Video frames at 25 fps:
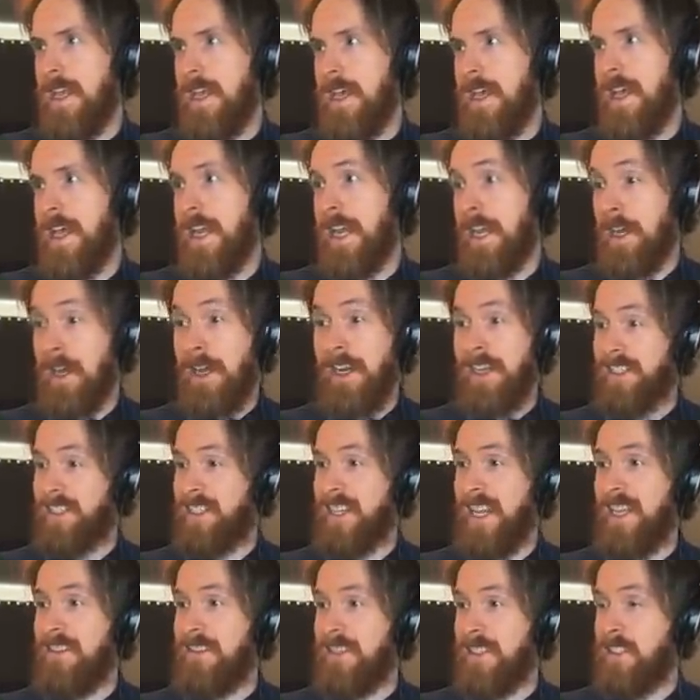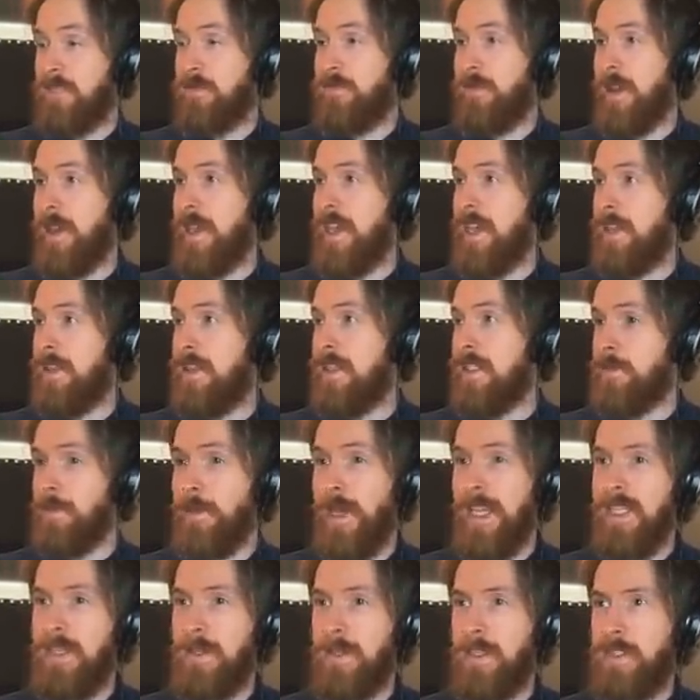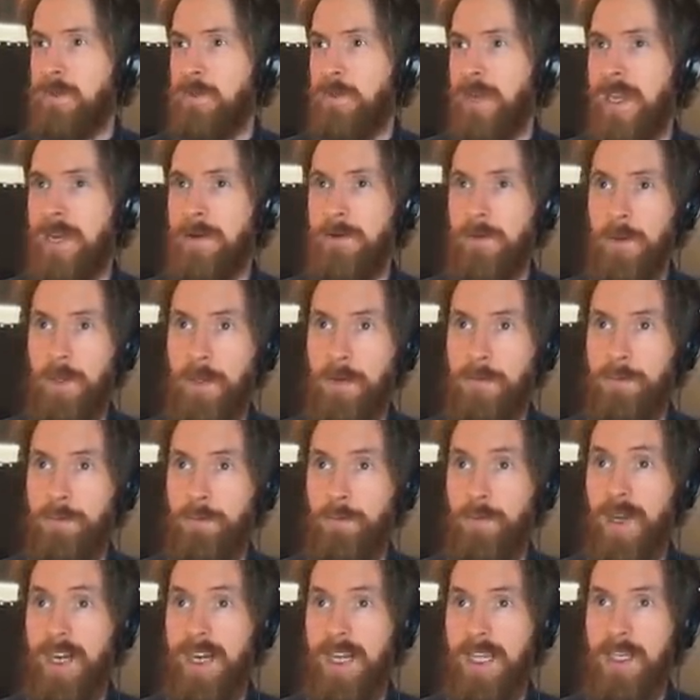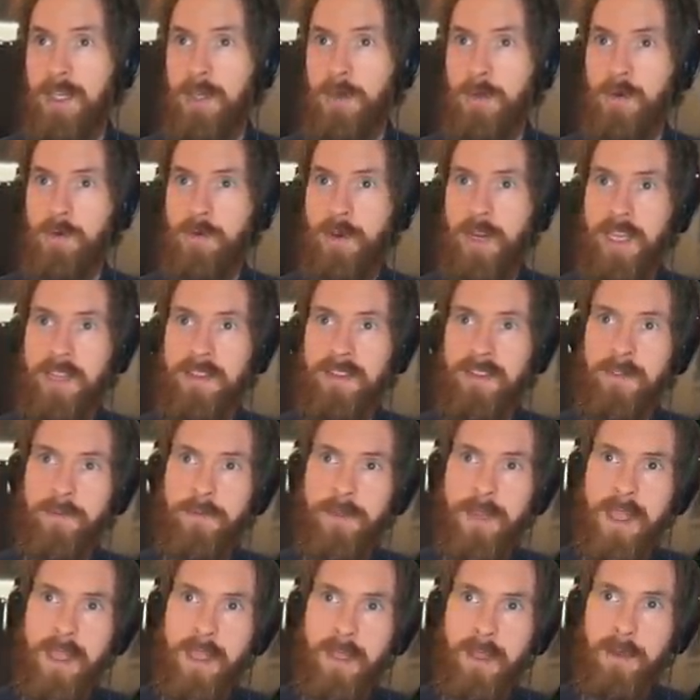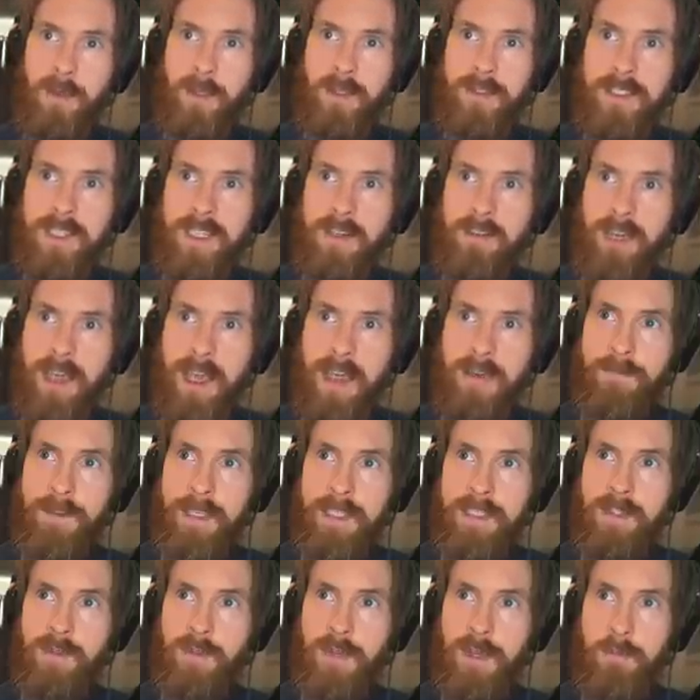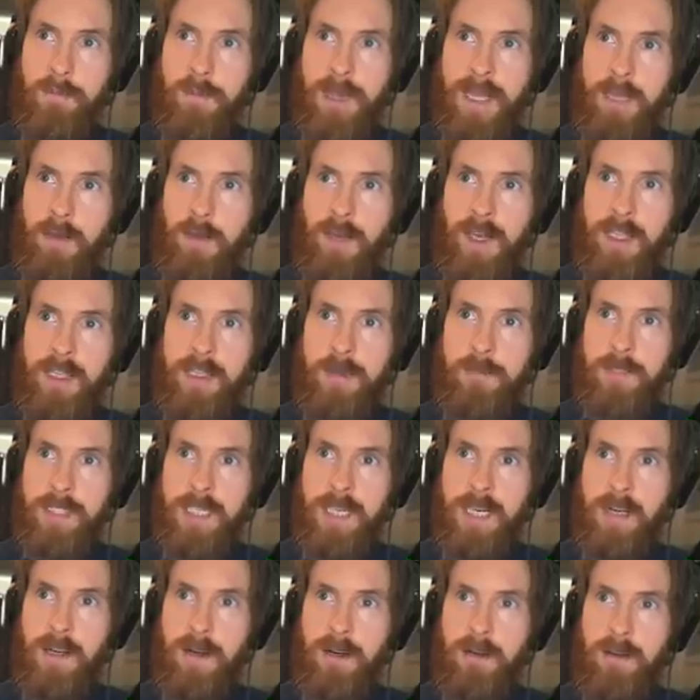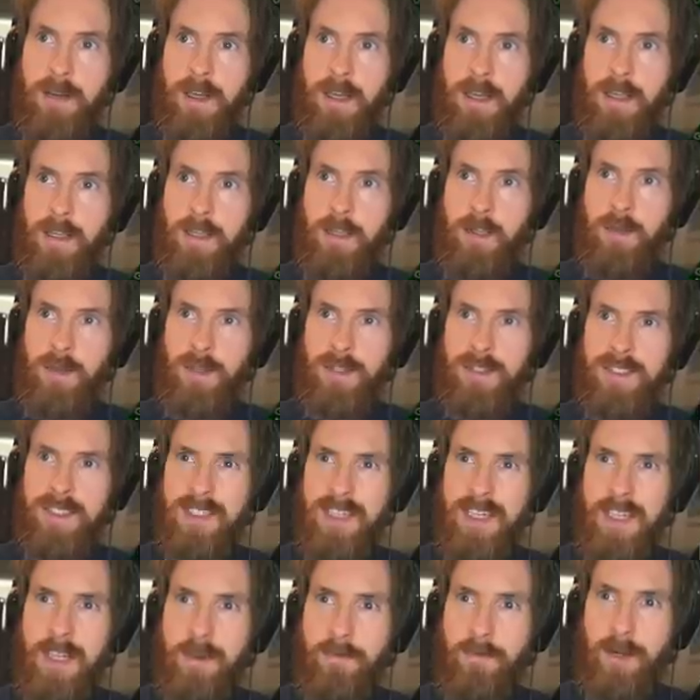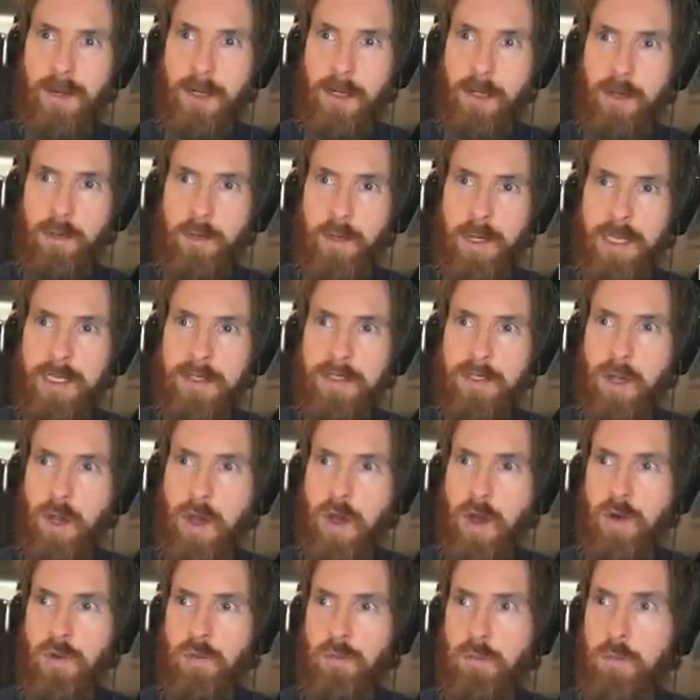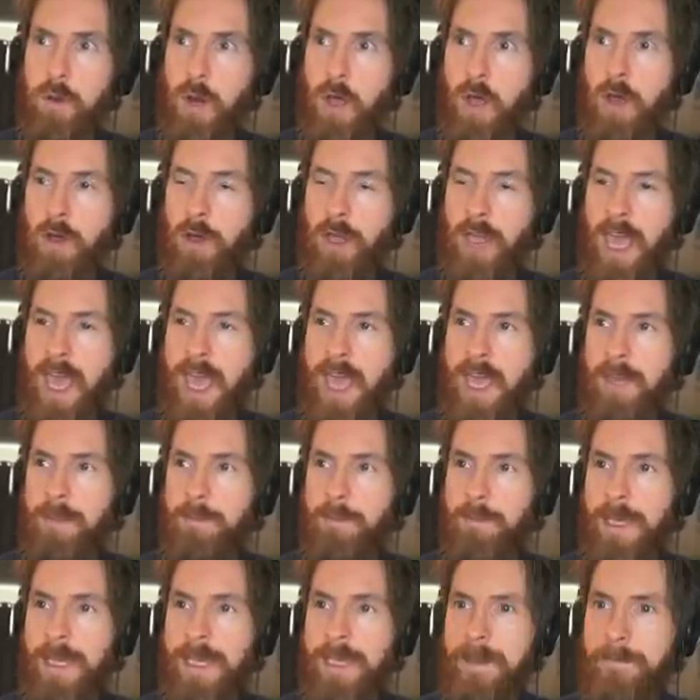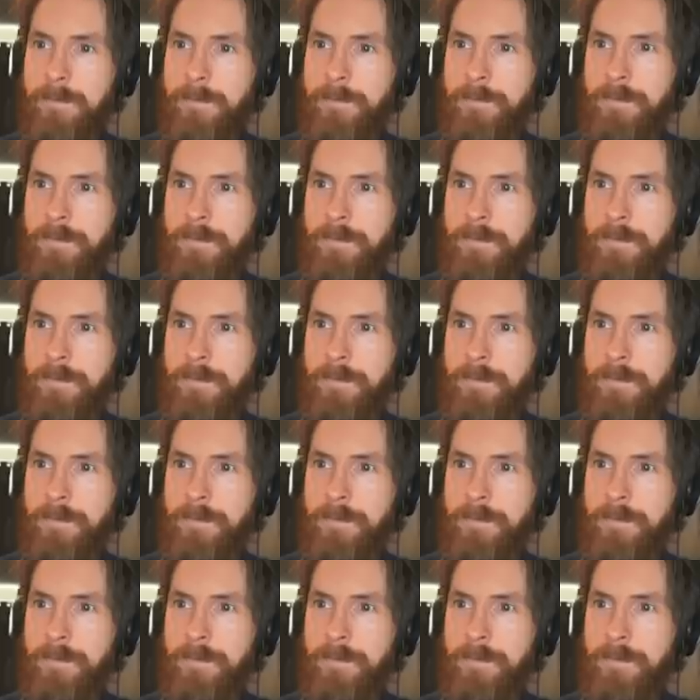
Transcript: And I gotta say, this, uh, this matrix rain look really cool, right? You can see we have these three menu items here. You don't see them very good, but it's home, blog, and me.